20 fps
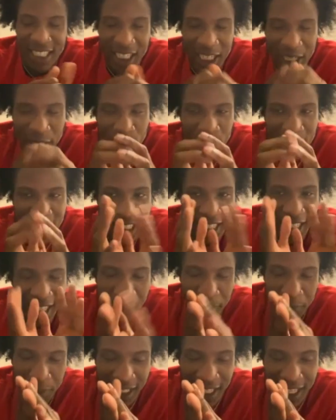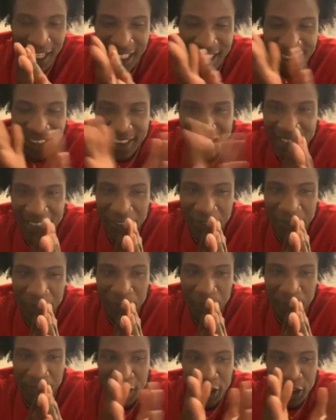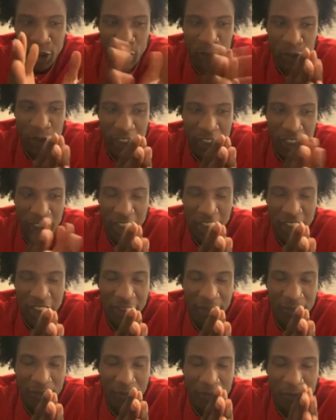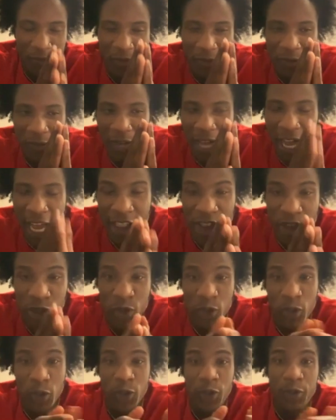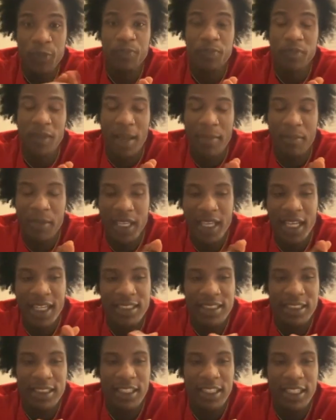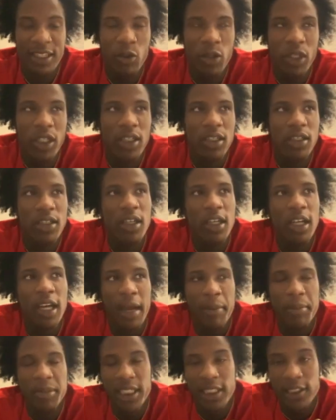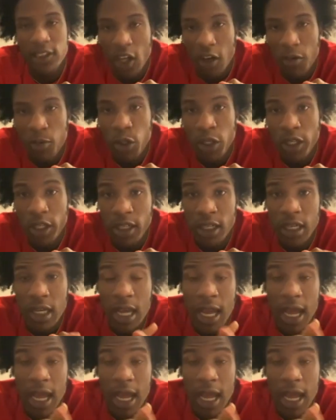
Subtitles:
It didn't really hit me until my junior year of high school. I mean, I'm gonna say sophomore year.